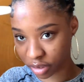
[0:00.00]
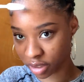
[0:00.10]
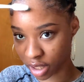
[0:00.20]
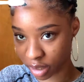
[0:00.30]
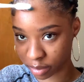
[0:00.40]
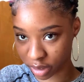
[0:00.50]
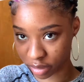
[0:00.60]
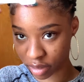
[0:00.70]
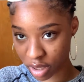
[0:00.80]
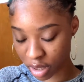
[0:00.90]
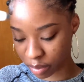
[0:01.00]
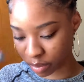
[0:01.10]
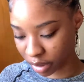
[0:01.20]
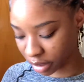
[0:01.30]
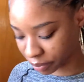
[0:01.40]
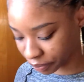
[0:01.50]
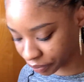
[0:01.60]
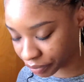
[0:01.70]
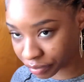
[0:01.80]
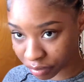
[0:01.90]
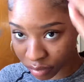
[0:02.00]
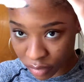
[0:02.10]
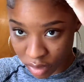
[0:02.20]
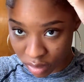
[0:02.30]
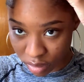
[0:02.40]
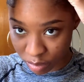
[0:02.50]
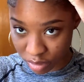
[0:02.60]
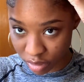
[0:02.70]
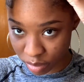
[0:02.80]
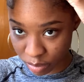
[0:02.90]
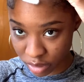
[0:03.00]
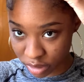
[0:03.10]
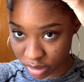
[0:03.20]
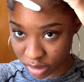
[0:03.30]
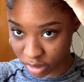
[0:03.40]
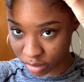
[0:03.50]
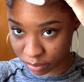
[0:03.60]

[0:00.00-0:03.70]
top now, but I'm just gonna brush it down.